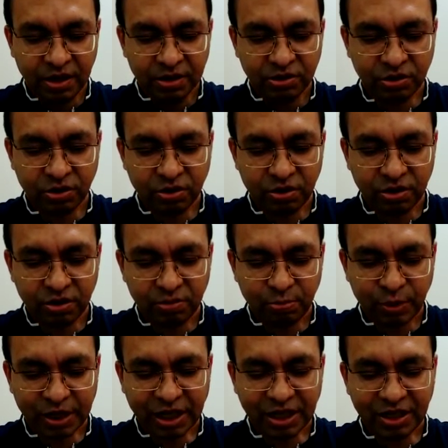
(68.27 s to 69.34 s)
So
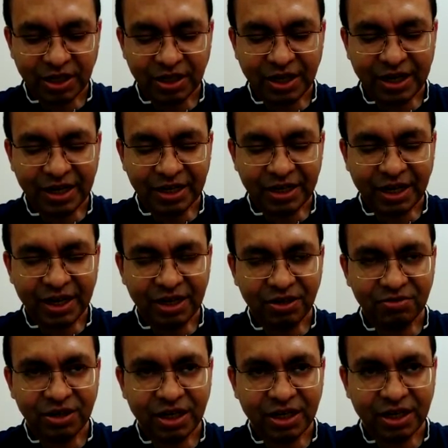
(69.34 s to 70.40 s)
picking the right kind
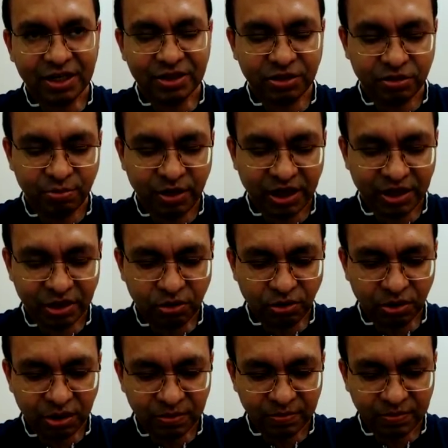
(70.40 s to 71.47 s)
of data should be our
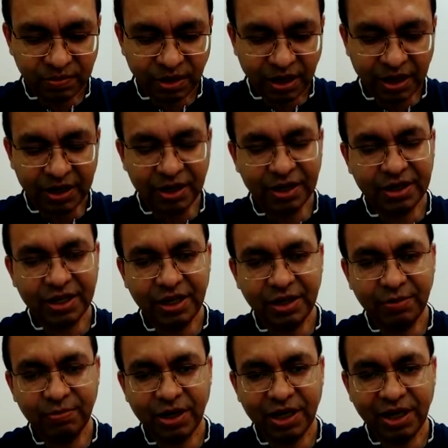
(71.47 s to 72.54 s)
goal, and luckily
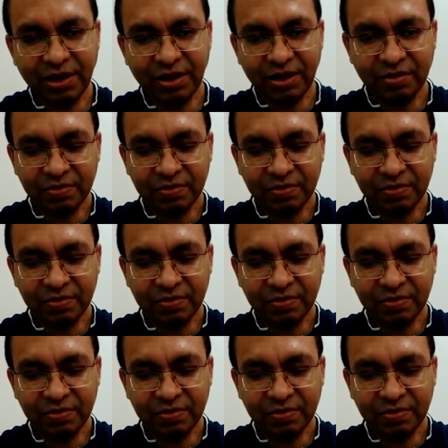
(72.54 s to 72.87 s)
many